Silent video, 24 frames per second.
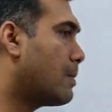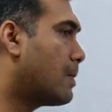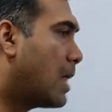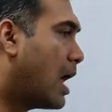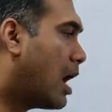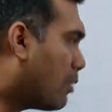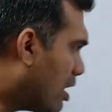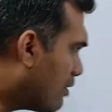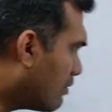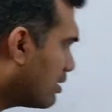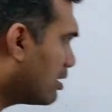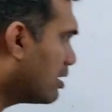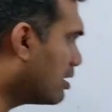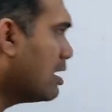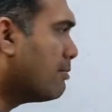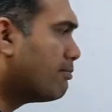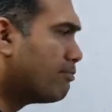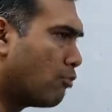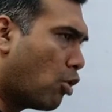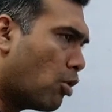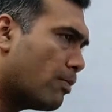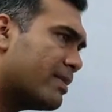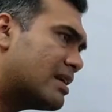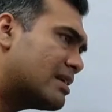However,
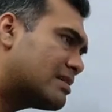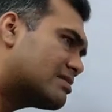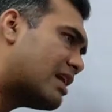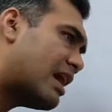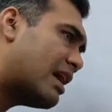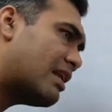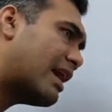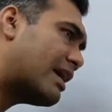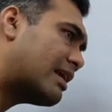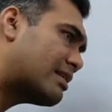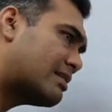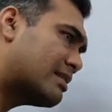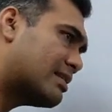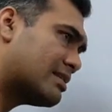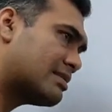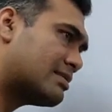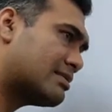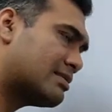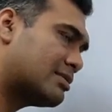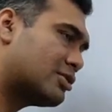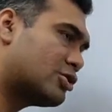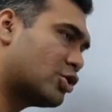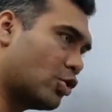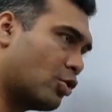moments like
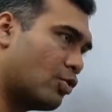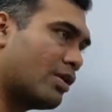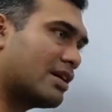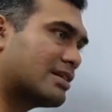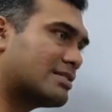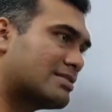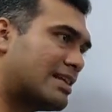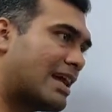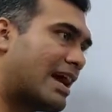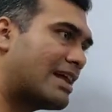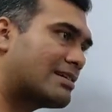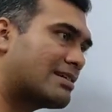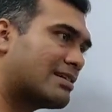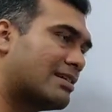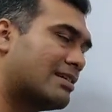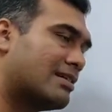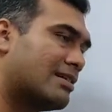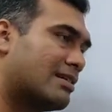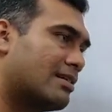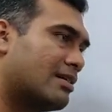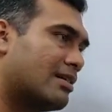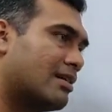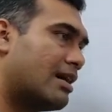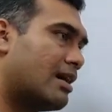this show us that
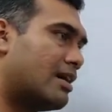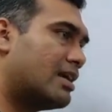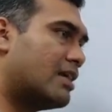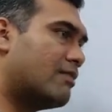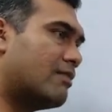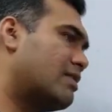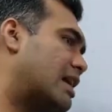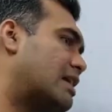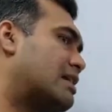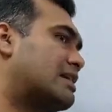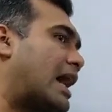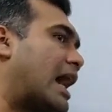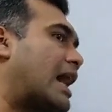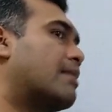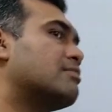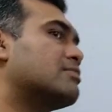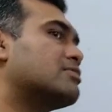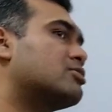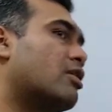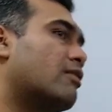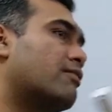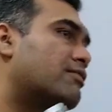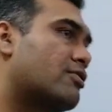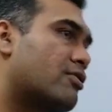even at
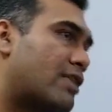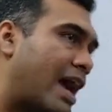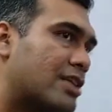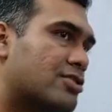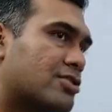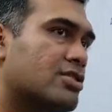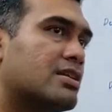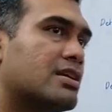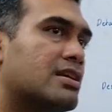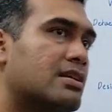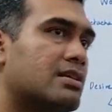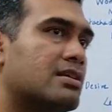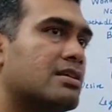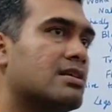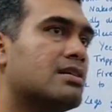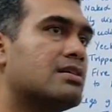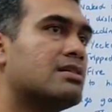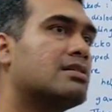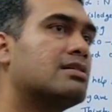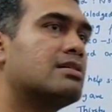times of tragedy,